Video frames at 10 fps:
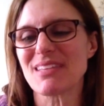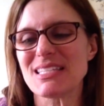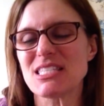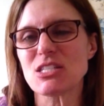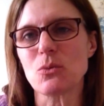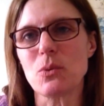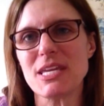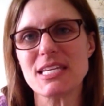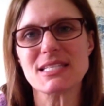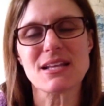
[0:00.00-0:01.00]

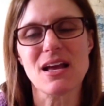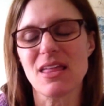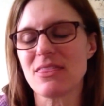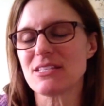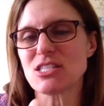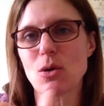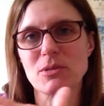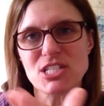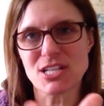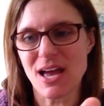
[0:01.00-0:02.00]
squeezed so
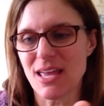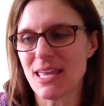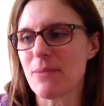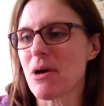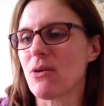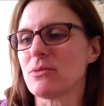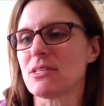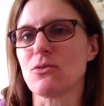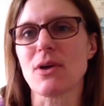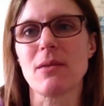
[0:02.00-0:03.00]
much dye came out. It was
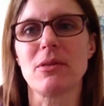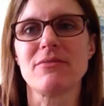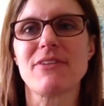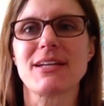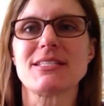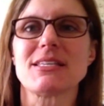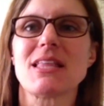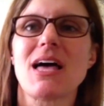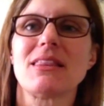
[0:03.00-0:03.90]
incredible. In fact, it's a lot